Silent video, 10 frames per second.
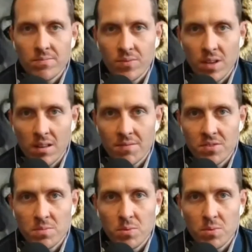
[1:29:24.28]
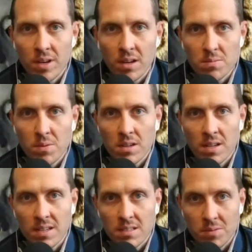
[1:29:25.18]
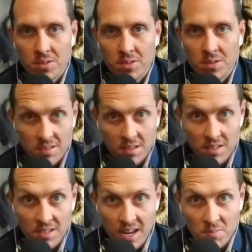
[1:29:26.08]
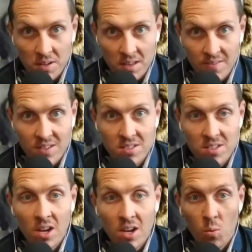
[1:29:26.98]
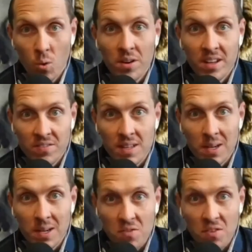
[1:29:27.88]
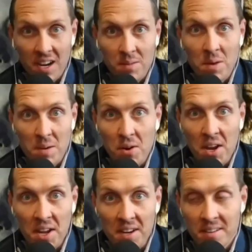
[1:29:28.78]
I love this Spook House podcast, but Jesus, an entire month of this would have liquefied my brain.